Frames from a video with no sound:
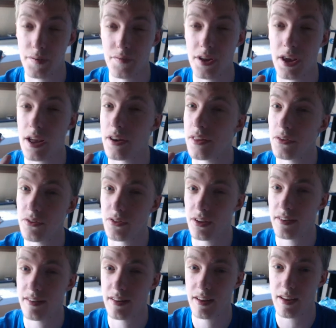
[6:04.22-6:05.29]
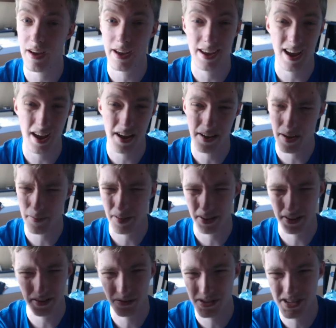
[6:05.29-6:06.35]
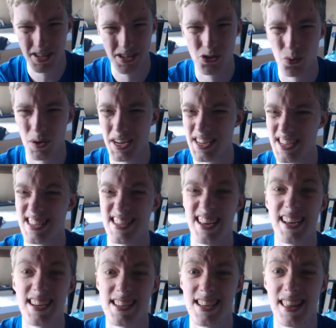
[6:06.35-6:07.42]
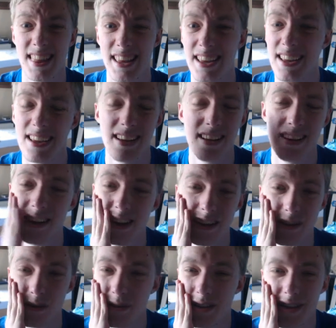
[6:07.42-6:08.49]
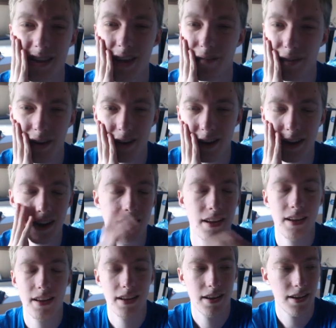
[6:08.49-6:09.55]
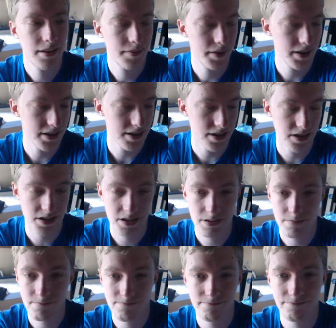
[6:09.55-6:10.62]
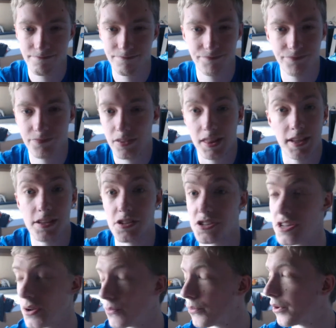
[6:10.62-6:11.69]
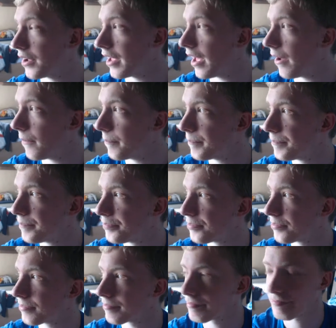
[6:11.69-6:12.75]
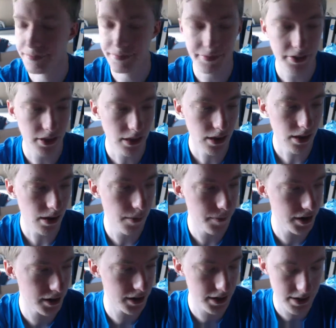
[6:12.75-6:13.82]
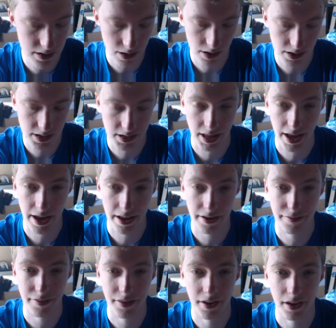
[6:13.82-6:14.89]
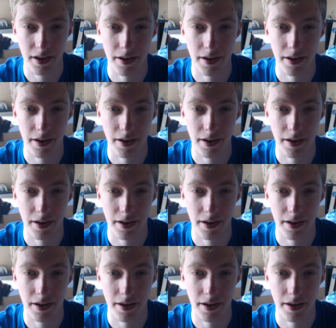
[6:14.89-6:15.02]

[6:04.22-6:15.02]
50 out of the 60. I have like, was it 26, I think? 27? Because things just didn't work out. But I did talk to the head of